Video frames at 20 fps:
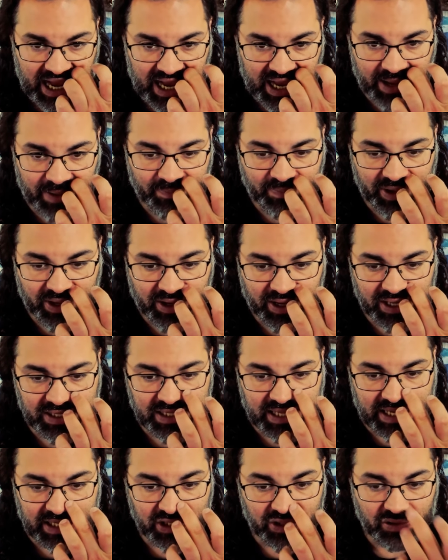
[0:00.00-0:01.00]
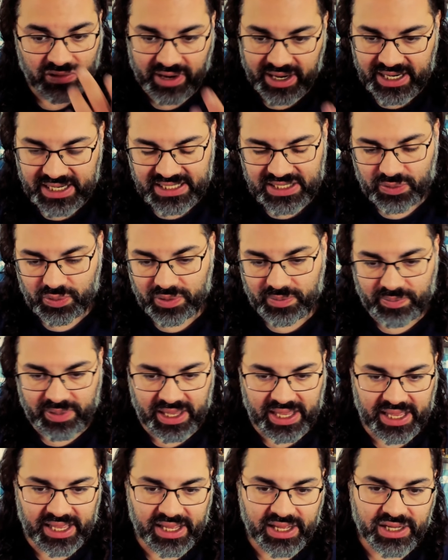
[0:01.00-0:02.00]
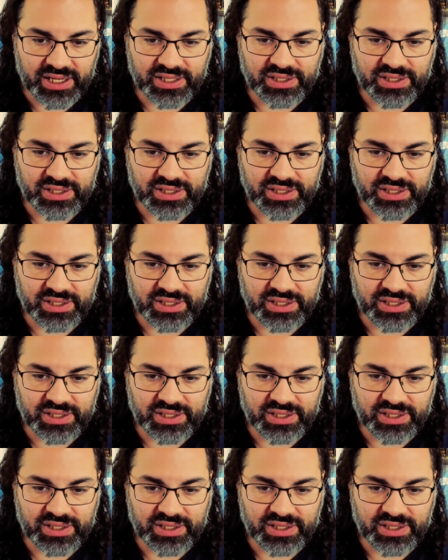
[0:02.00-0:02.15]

Because as great as it would be